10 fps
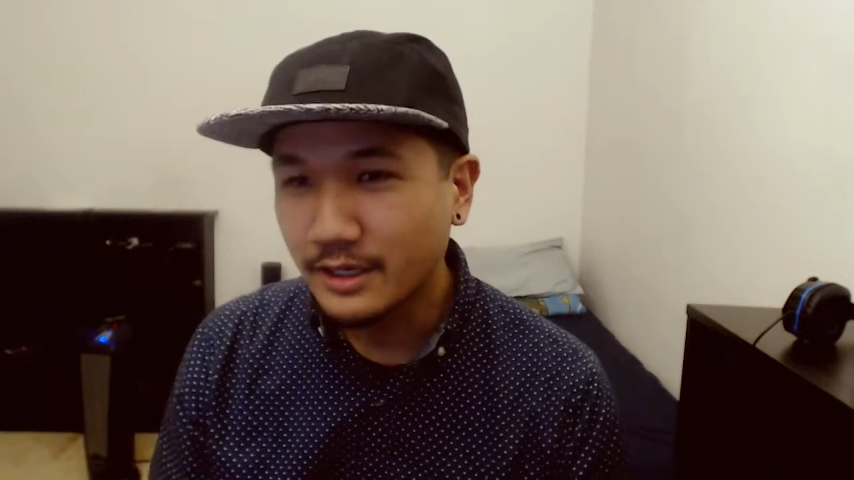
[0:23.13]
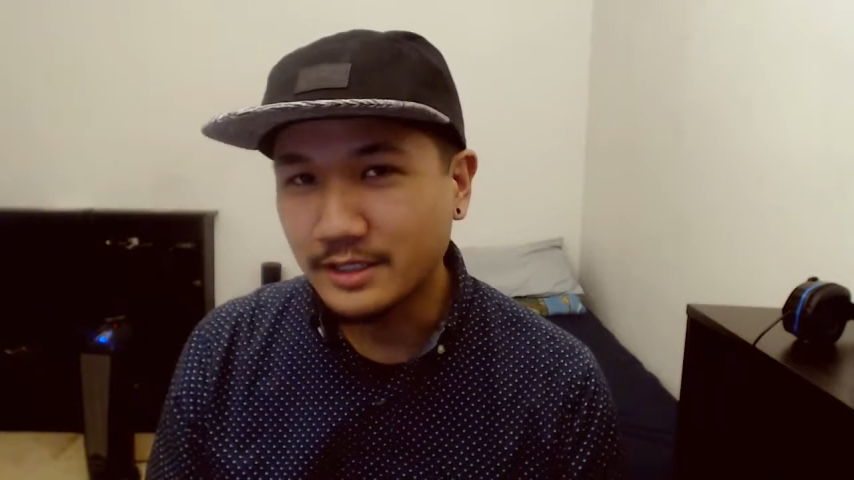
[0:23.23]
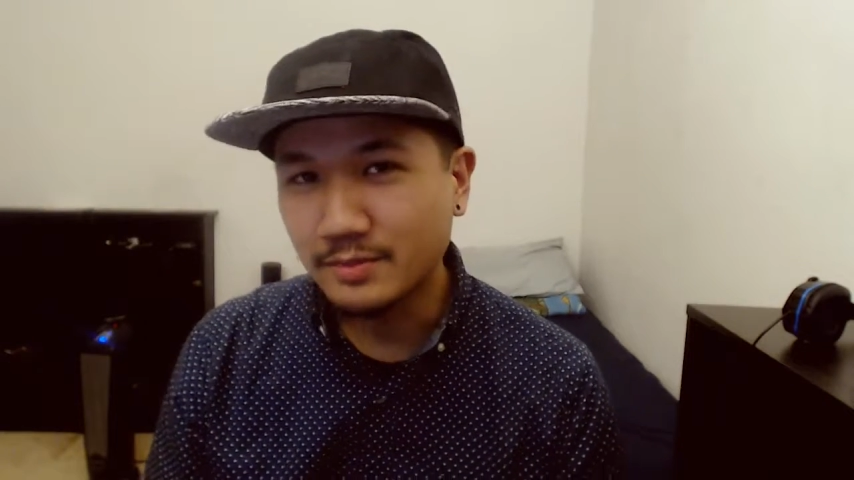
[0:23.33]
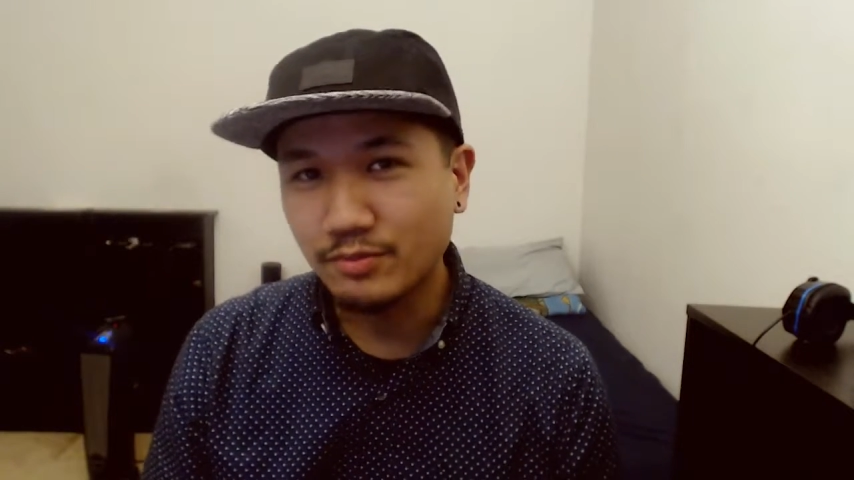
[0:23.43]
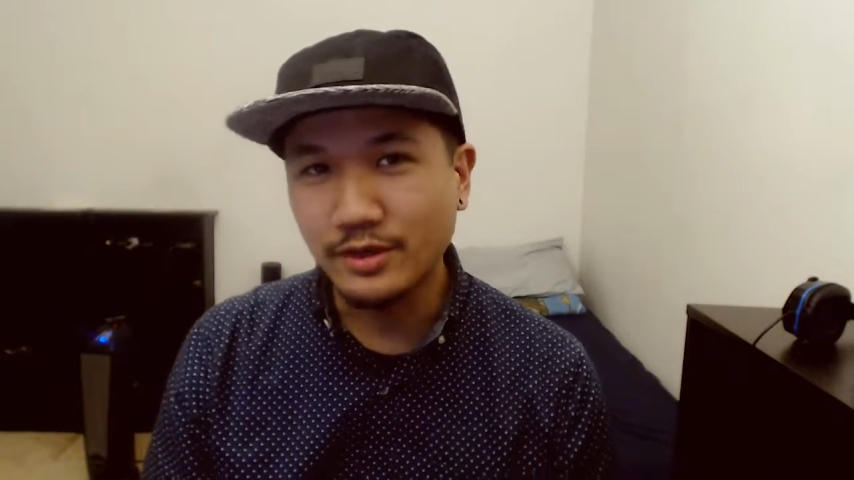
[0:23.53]

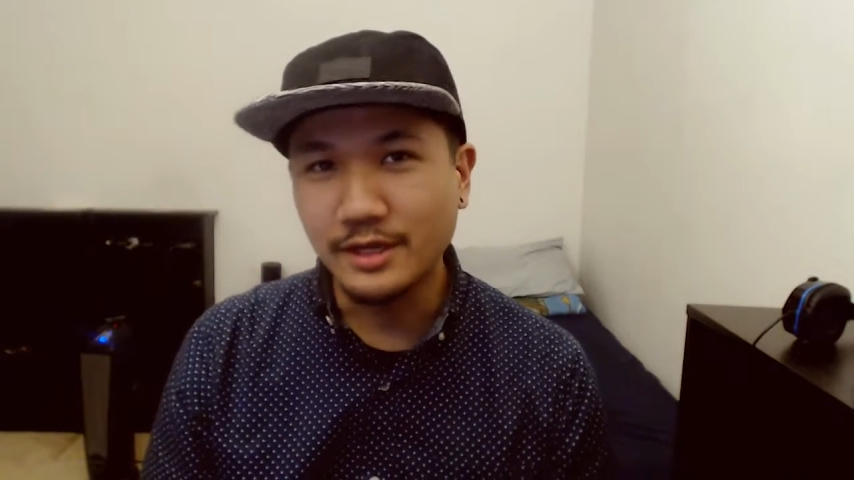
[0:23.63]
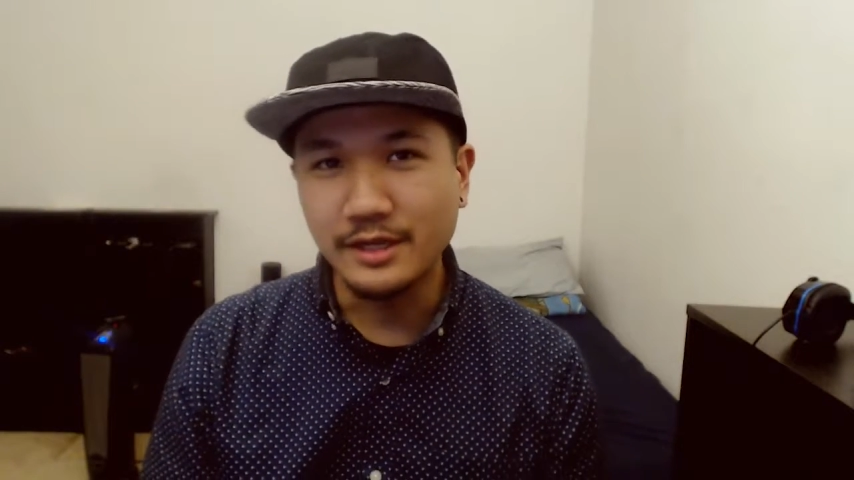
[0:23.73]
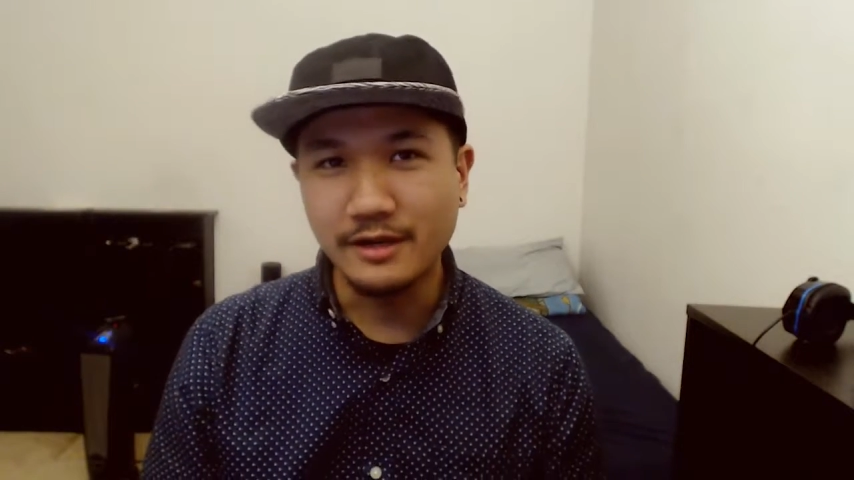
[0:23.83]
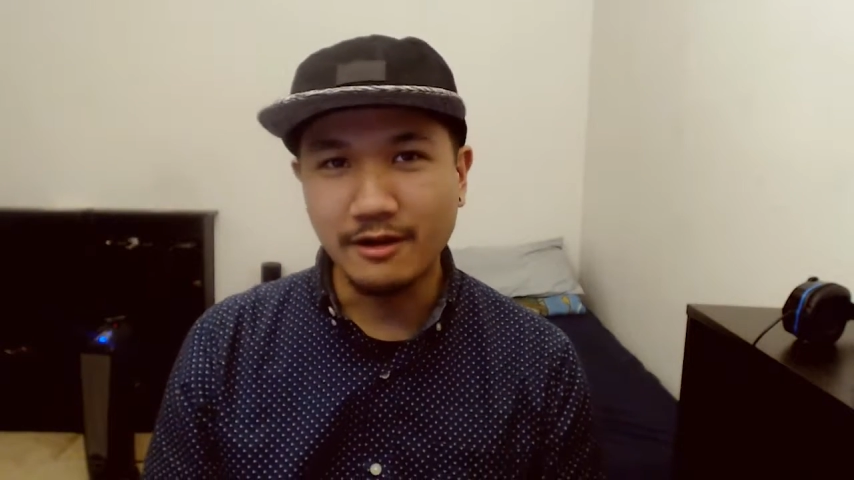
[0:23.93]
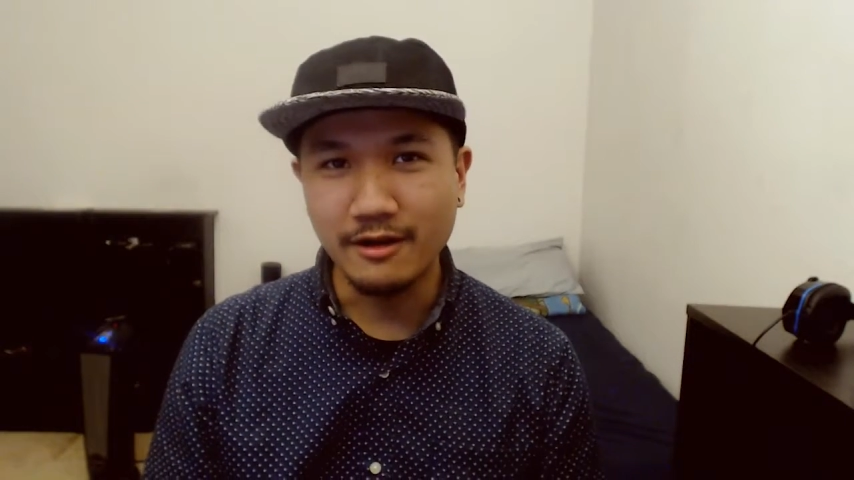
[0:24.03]
it's
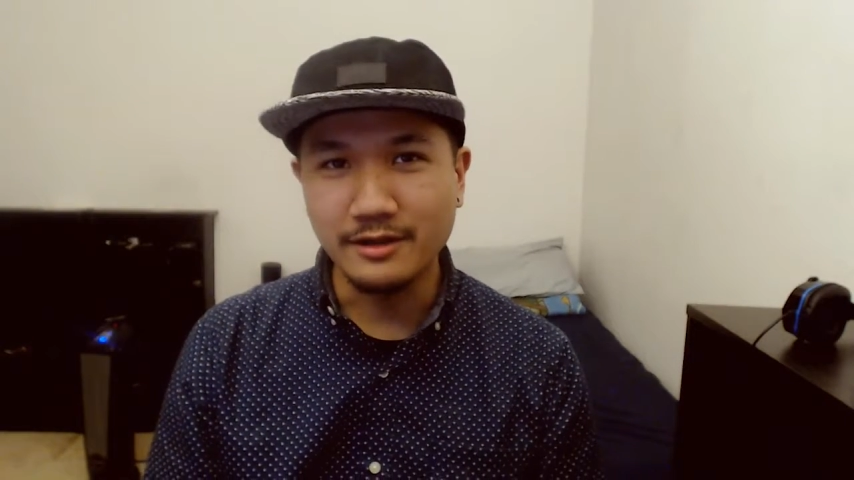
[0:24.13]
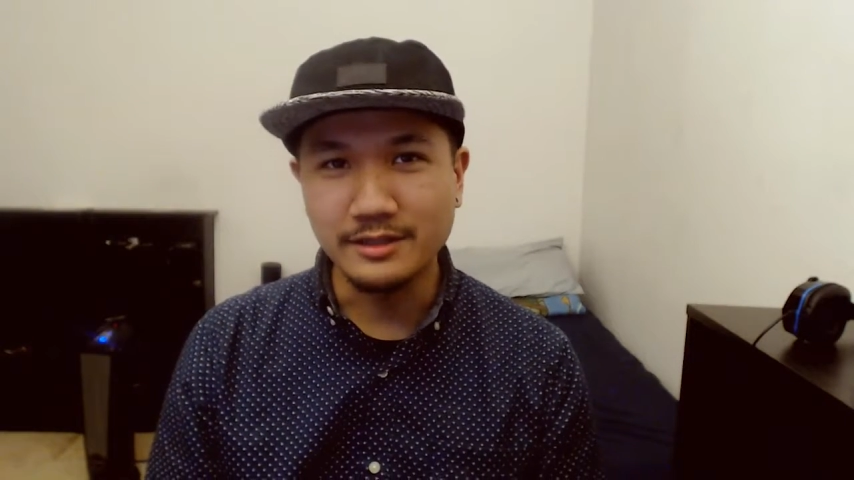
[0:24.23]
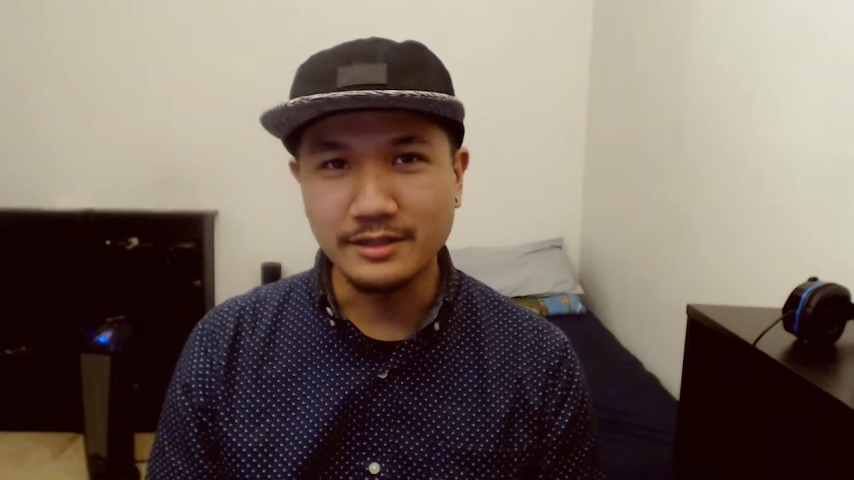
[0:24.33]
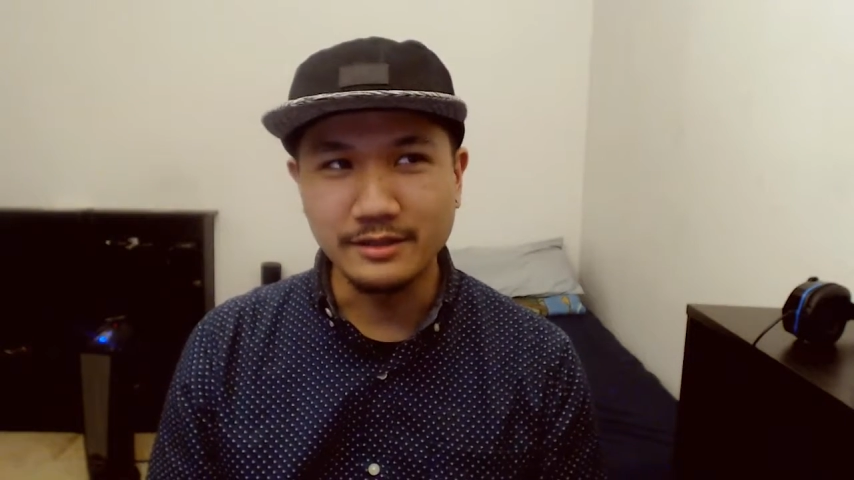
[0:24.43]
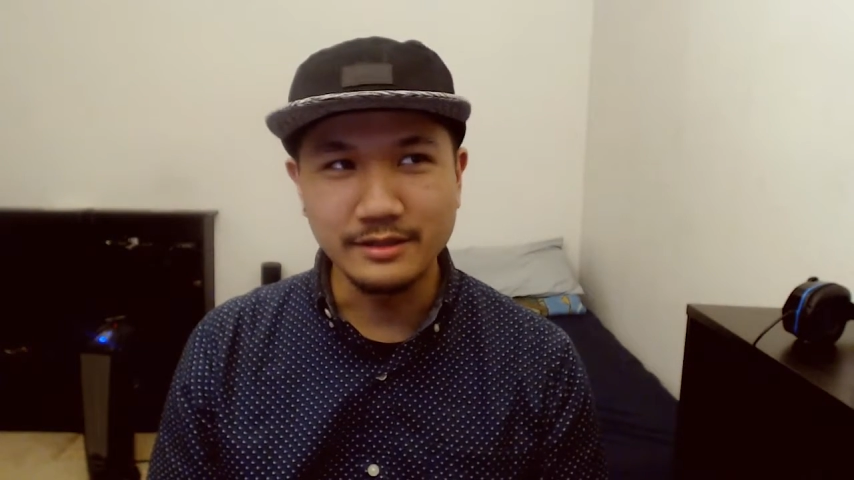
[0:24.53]
pretty
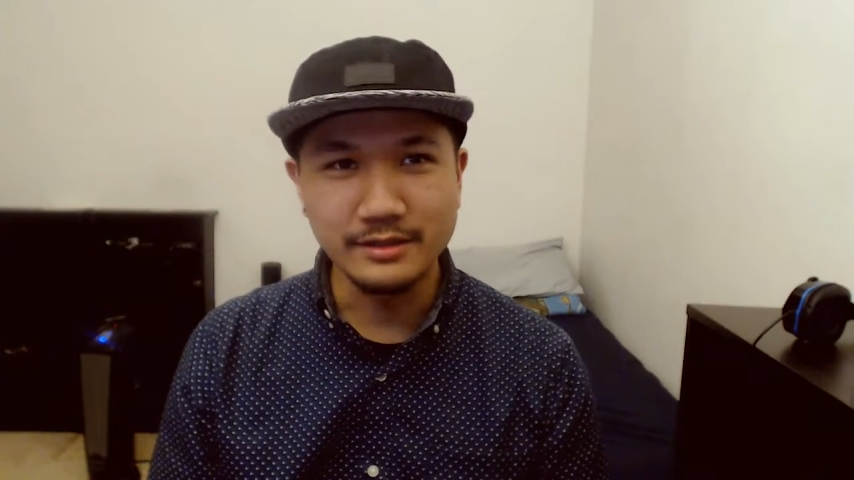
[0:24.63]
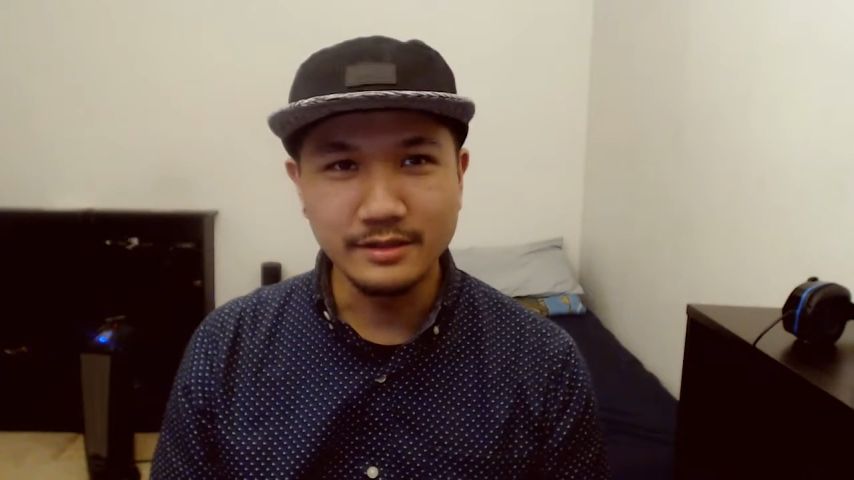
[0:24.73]
hard to